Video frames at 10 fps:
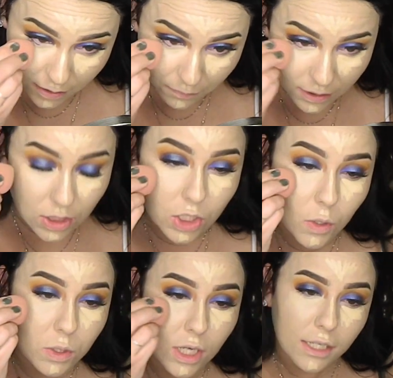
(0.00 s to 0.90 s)
I'm like so
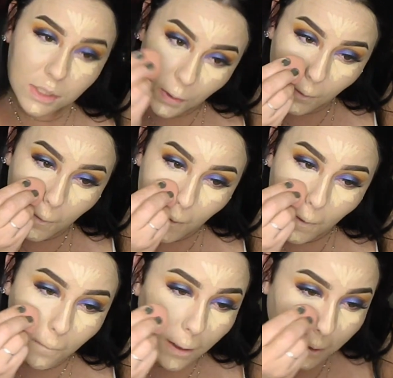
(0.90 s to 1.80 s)
gentle
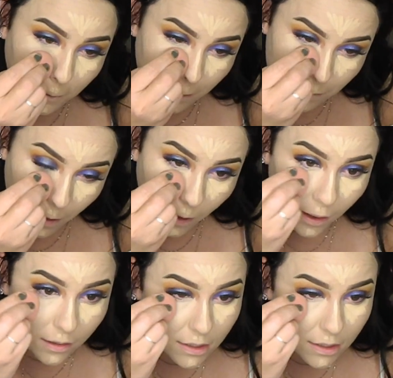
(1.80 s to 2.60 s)
when I do this part.